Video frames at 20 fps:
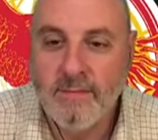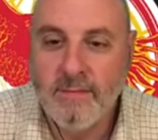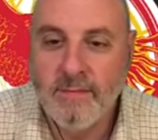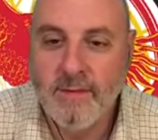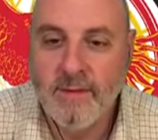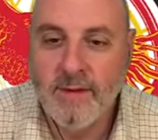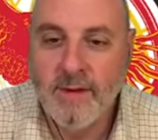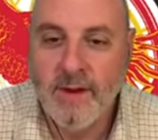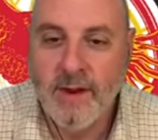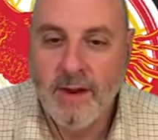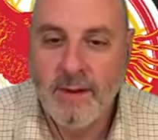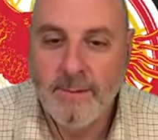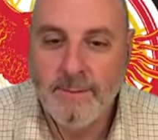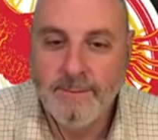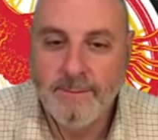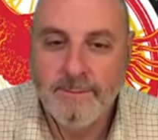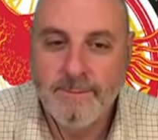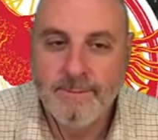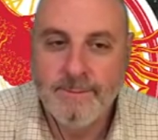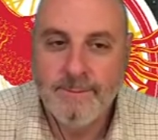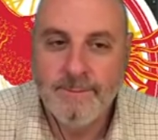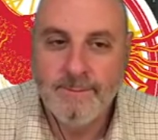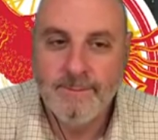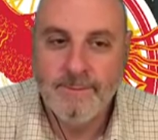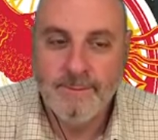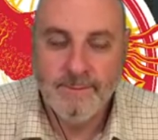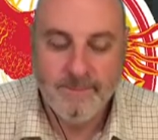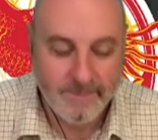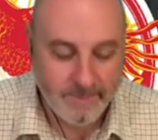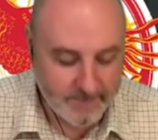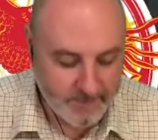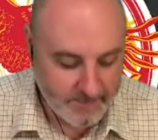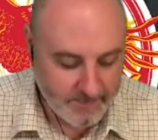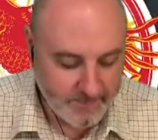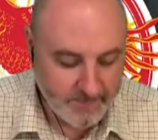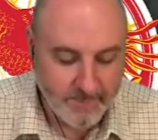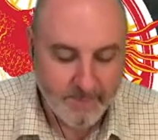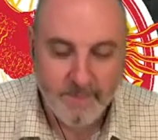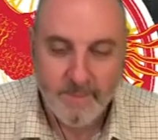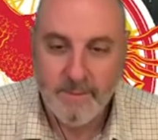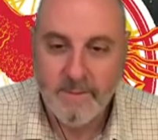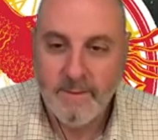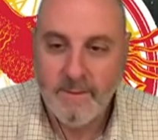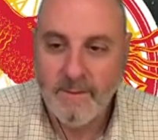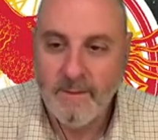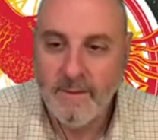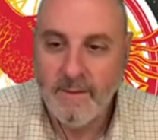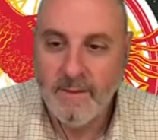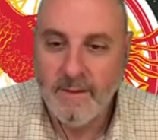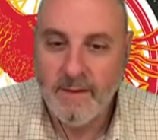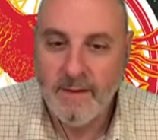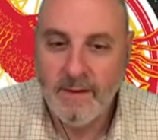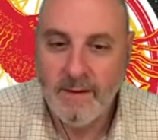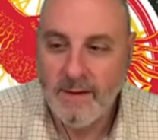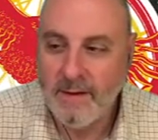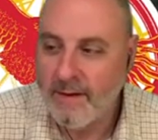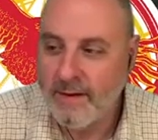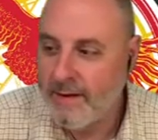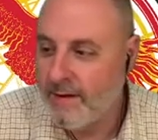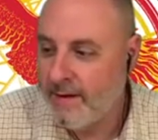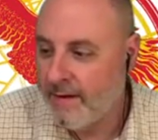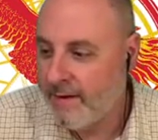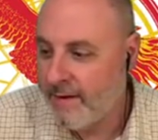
so yeah that was the potato. Potato.